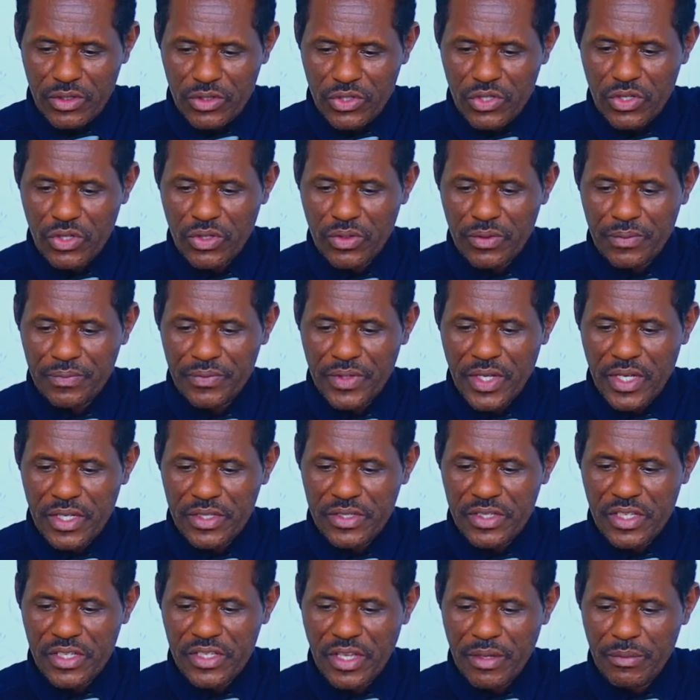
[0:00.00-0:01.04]
So
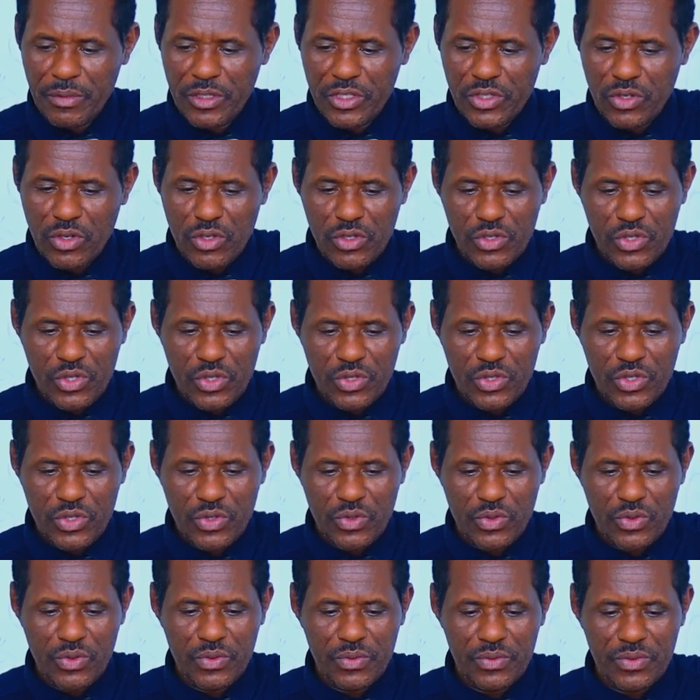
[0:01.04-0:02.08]
the same is also
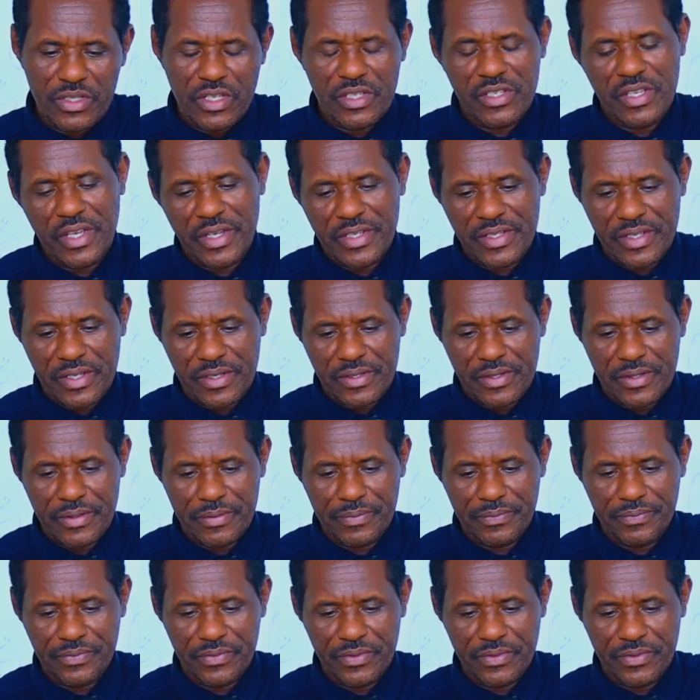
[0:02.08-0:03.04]
true the success.